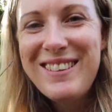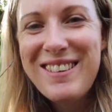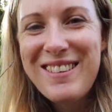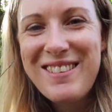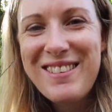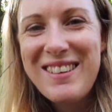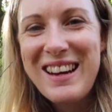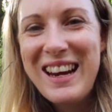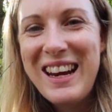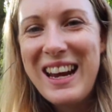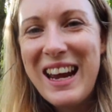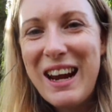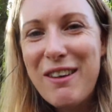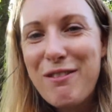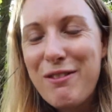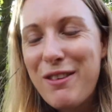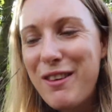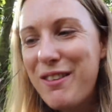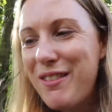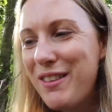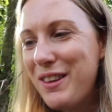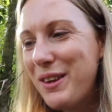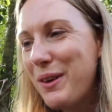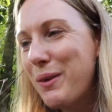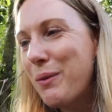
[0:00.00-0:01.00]
just ate every
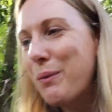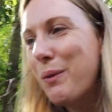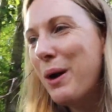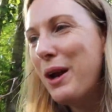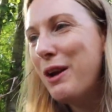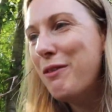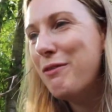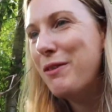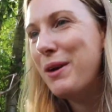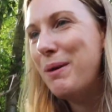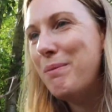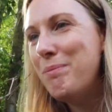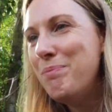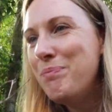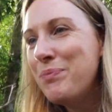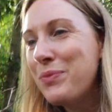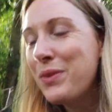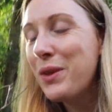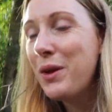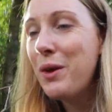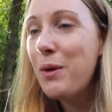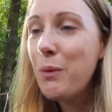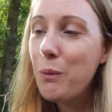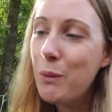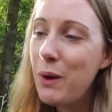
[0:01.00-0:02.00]
single one of them.
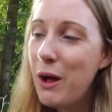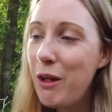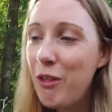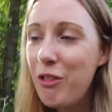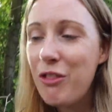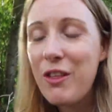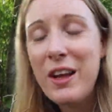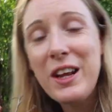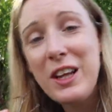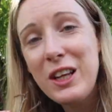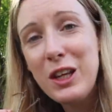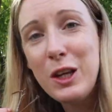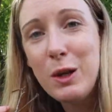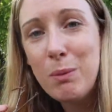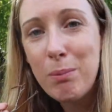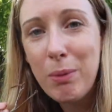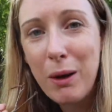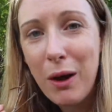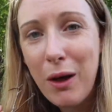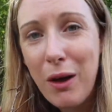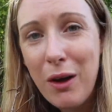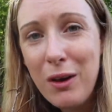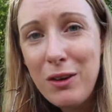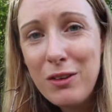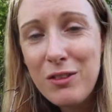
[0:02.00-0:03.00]
Well, thank you,
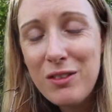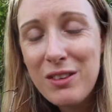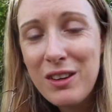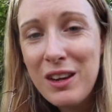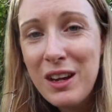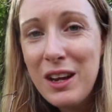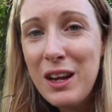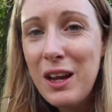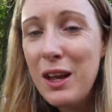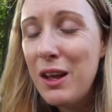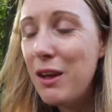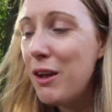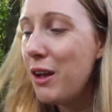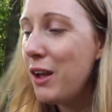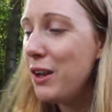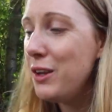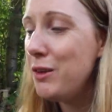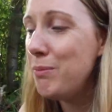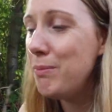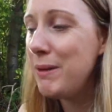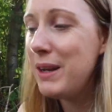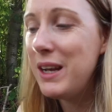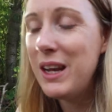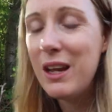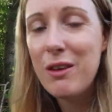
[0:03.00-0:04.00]
plant.
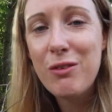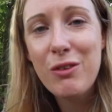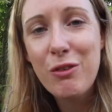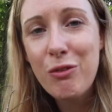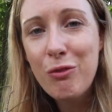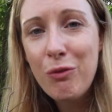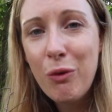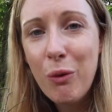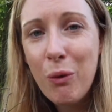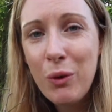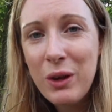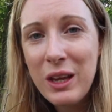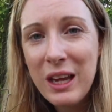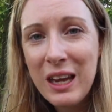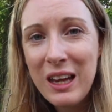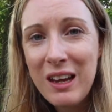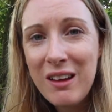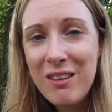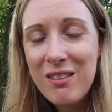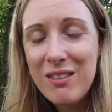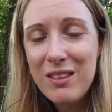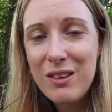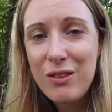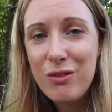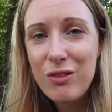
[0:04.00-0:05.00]
You've been here for four
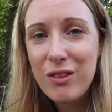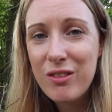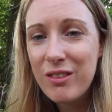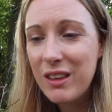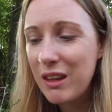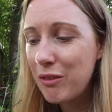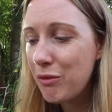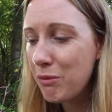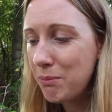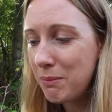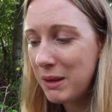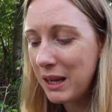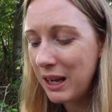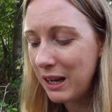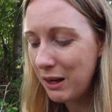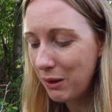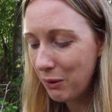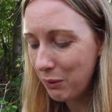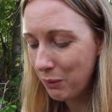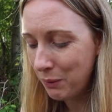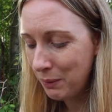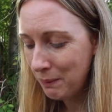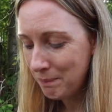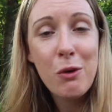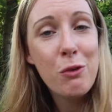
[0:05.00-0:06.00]
years and you've just given me a
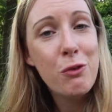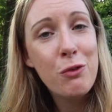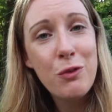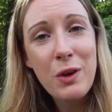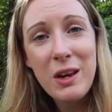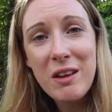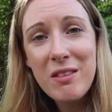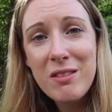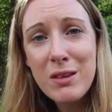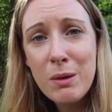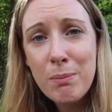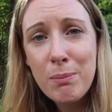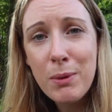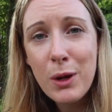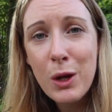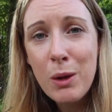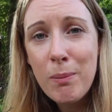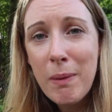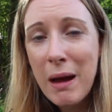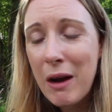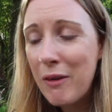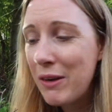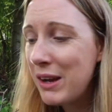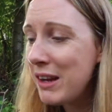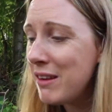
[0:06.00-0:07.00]
little, little feast of
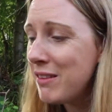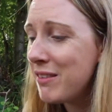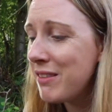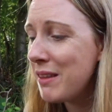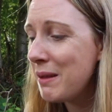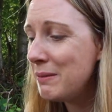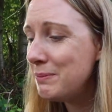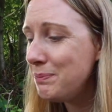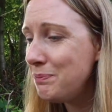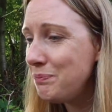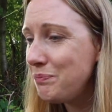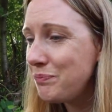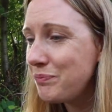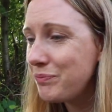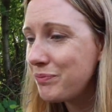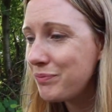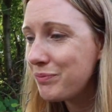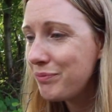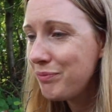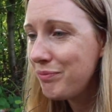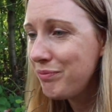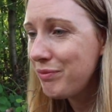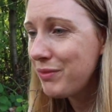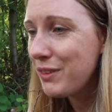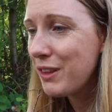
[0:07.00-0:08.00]
blueberries.
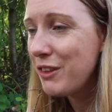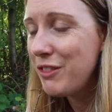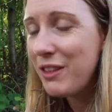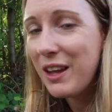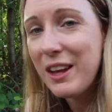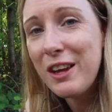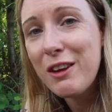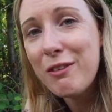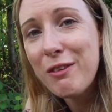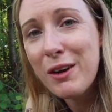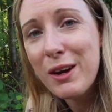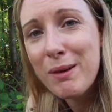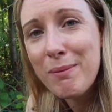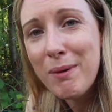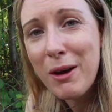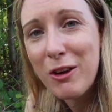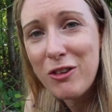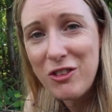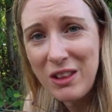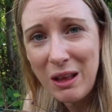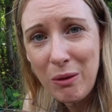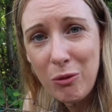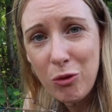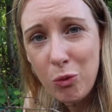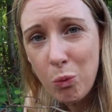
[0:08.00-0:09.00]
Thank you very
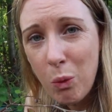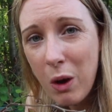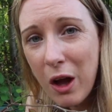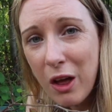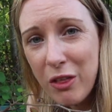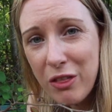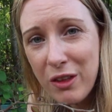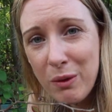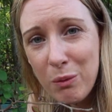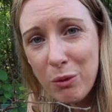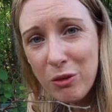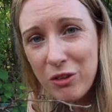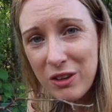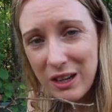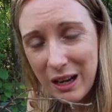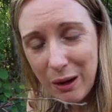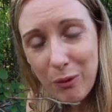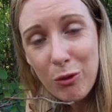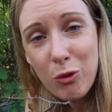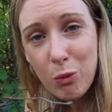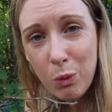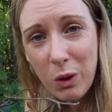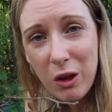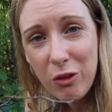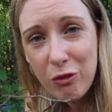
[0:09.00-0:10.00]
much. That was worth it, wasn't it? That
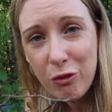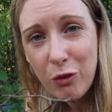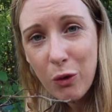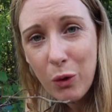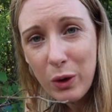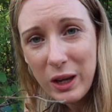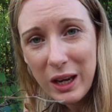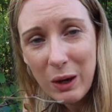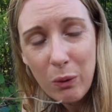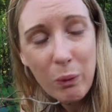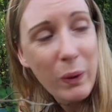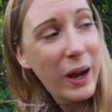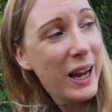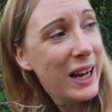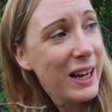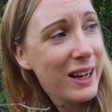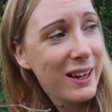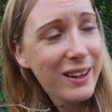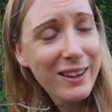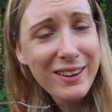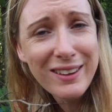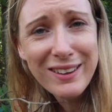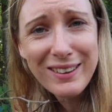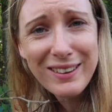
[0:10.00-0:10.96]
was worth four year wait.